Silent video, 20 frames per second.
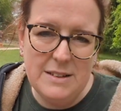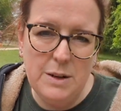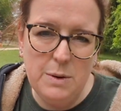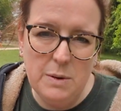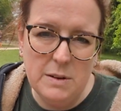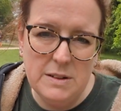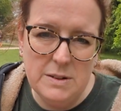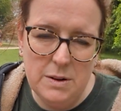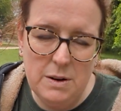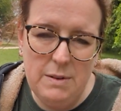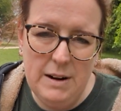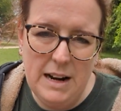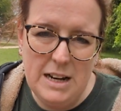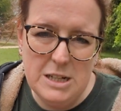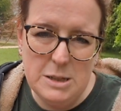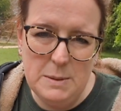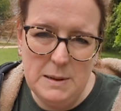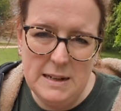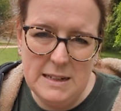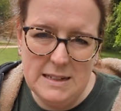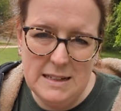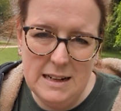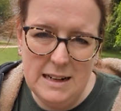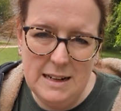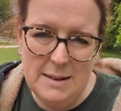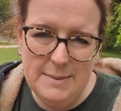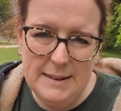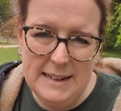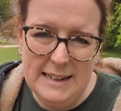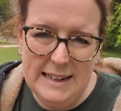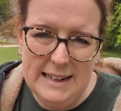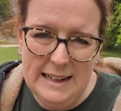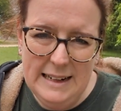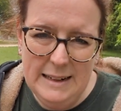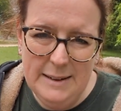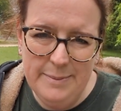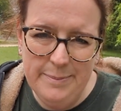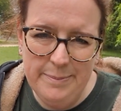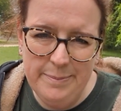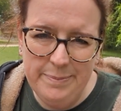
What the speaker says: do you want to arrange them in a certain way?